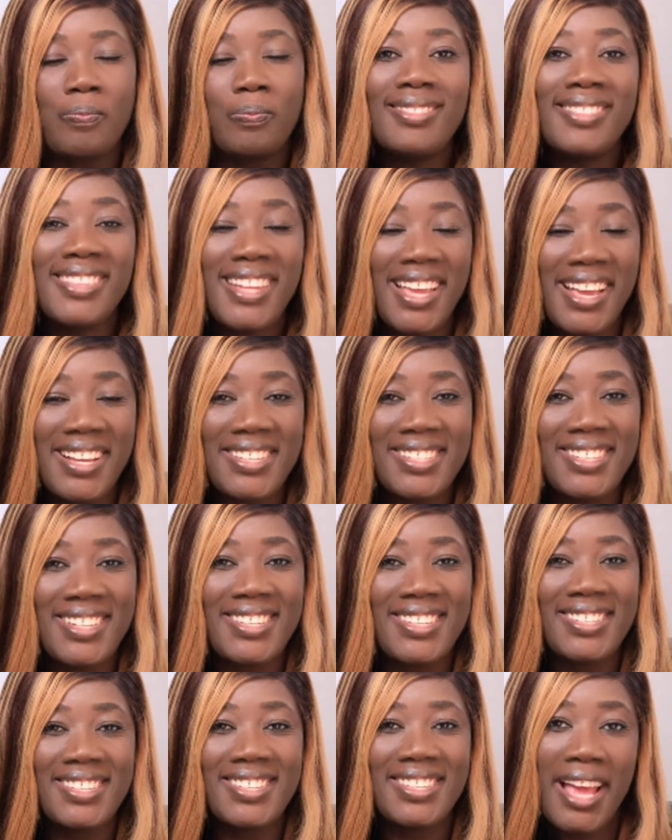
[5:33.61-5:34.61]
Next
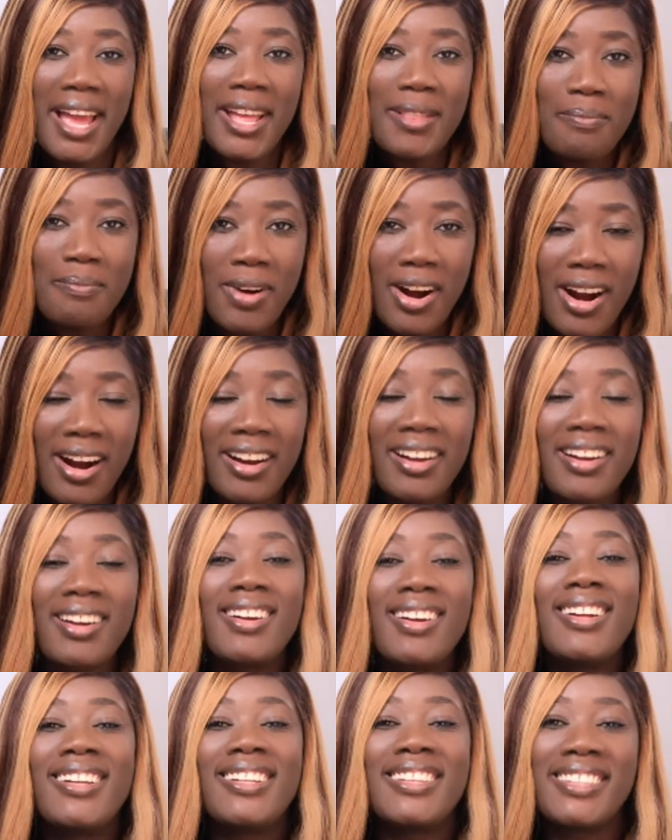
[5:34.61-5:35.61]
is Denmark.
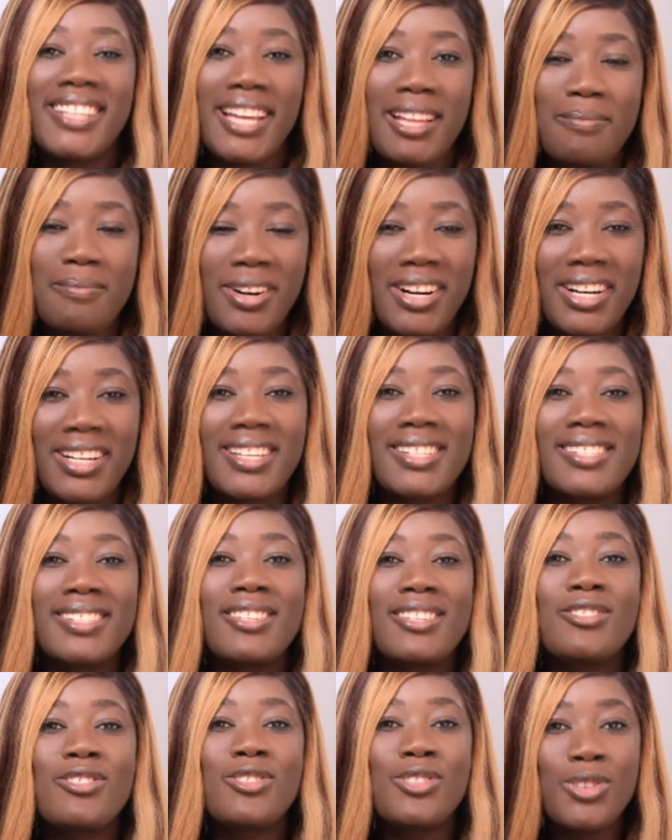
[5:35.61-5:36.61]
Denmark is
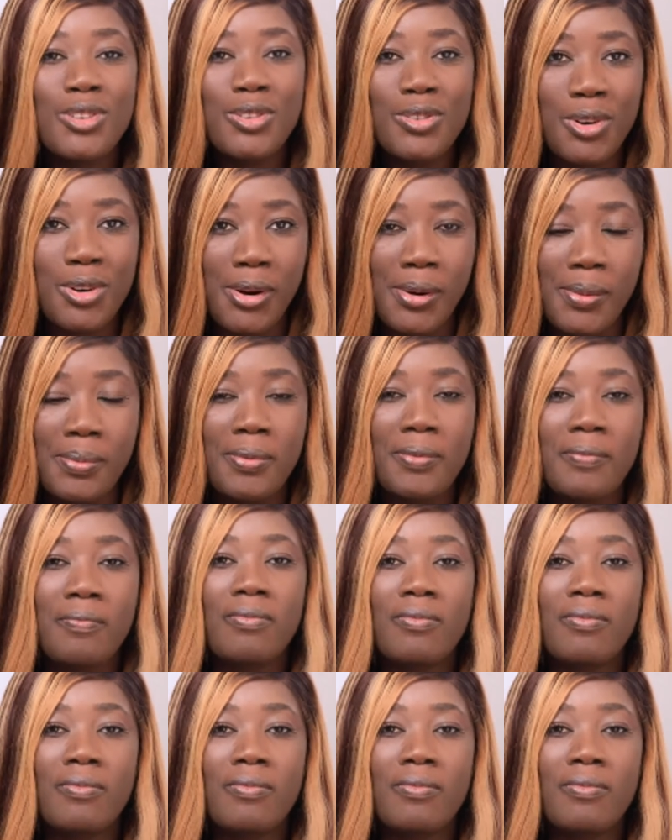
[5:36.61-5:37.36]
in Europe.